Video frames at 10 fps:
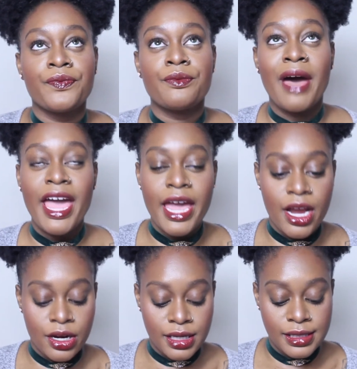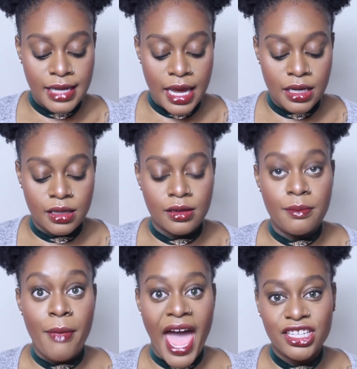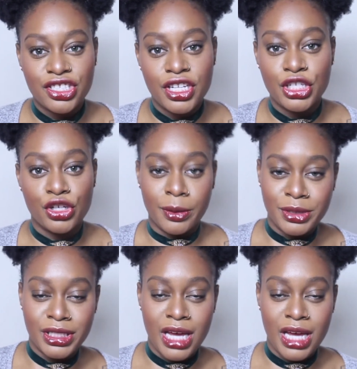my hair does not match the description